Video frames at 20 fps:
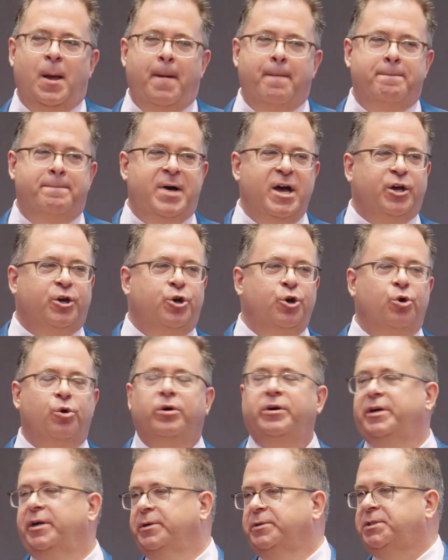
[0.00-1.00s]
But Google
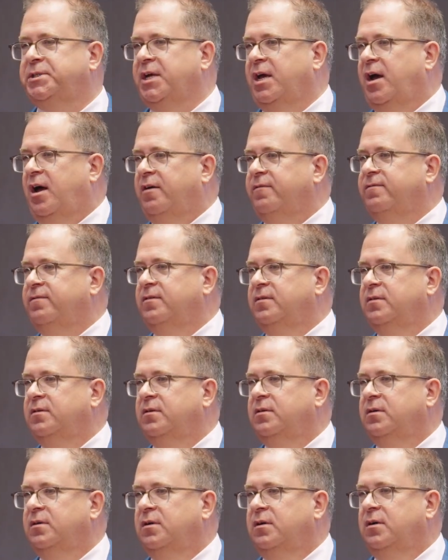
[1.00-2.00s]
yourself.
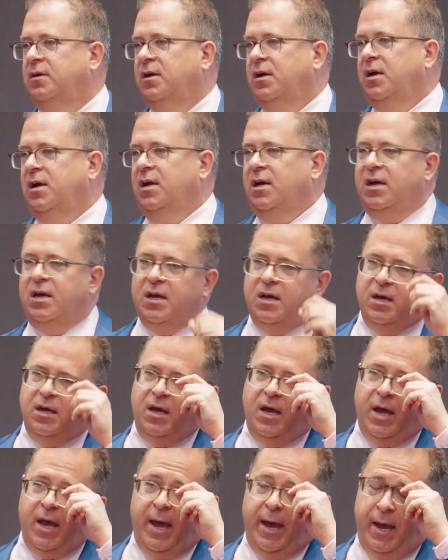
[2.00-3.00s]

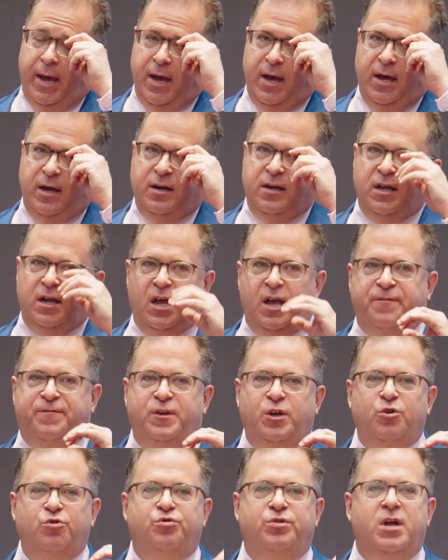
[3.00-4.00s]
And if
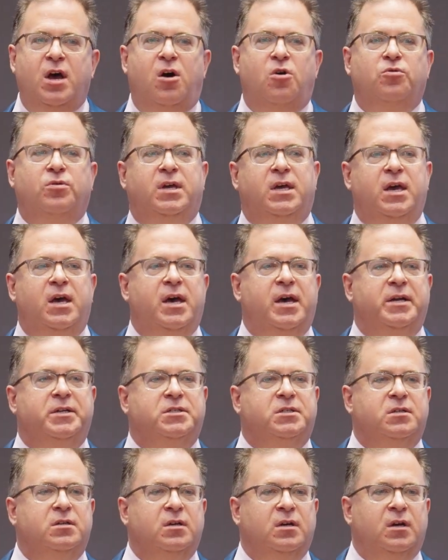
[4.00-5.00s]
you get
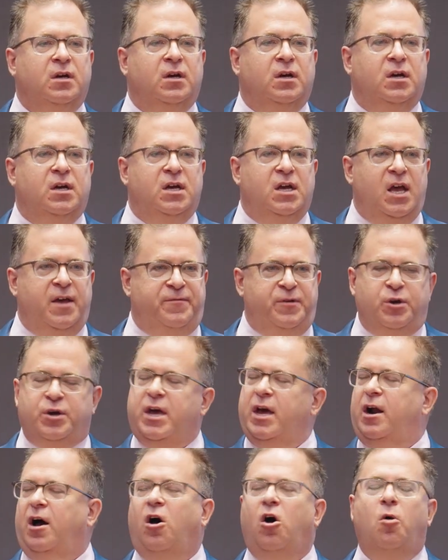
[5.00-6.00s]

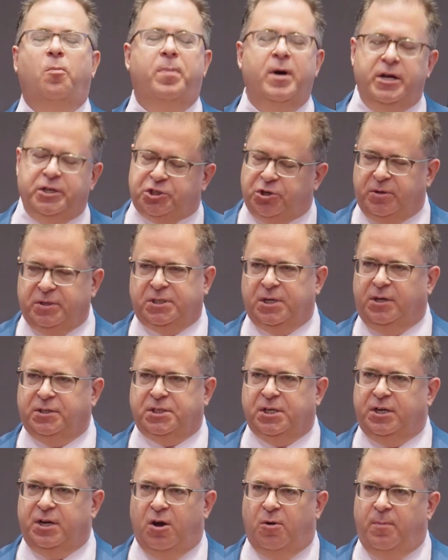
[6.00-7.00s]
a whole bunch of results
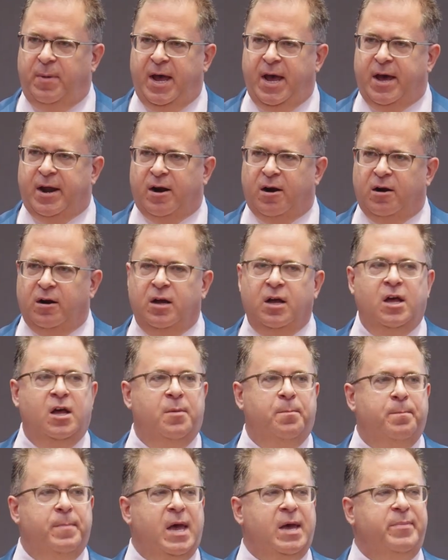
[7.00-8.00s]
that don't matter,
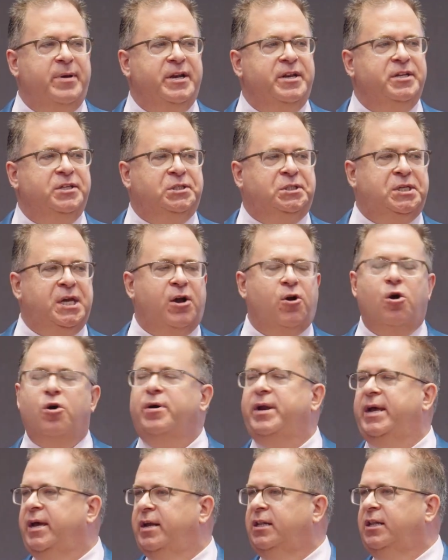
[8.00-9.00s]
maybe zero it
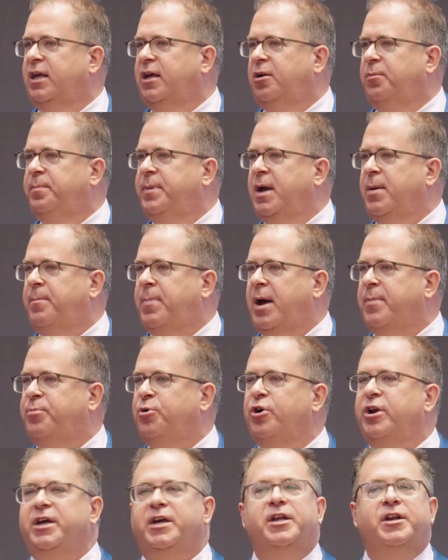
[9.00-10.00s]
in a little bit by
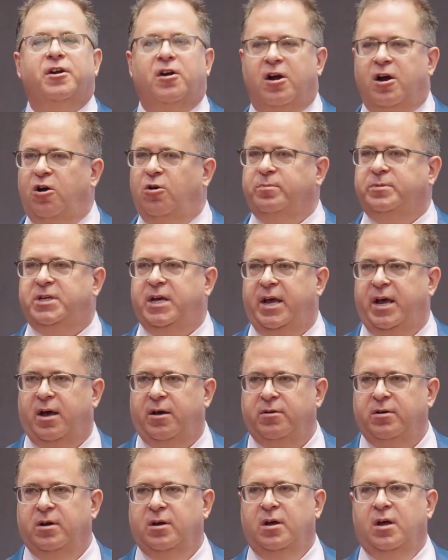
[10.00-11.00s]
putting in your hometown.
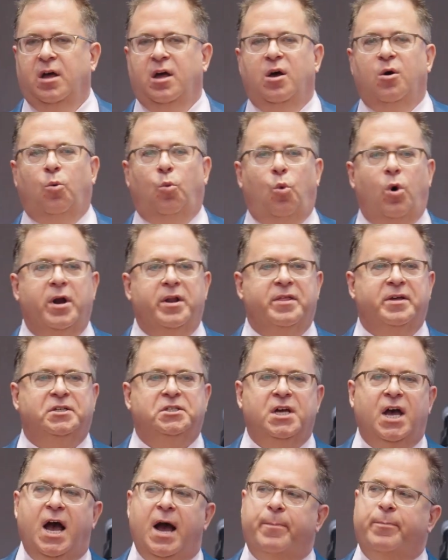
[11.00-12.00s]
One of the
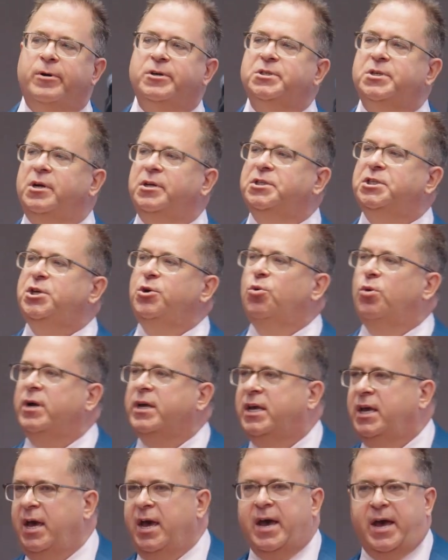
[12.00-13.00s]
top results you will
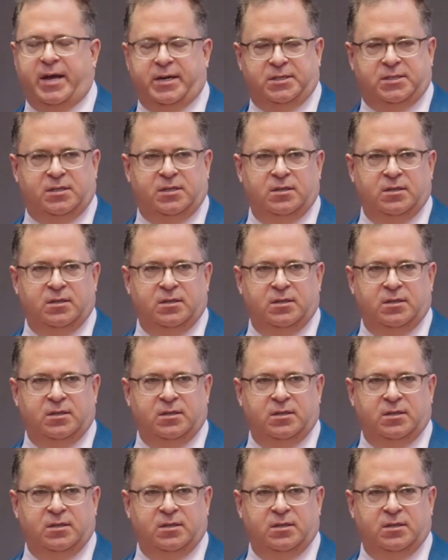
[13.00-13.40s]
get